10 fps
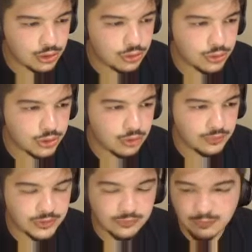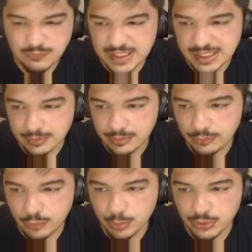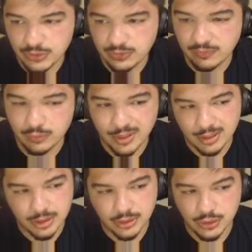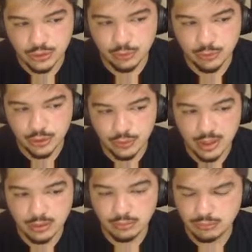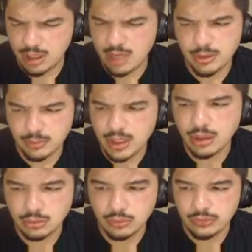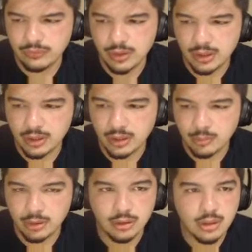Darvish. 15th. 3.27. Right around Hyunjin Ryu and Robbie Ray. He was very high up here.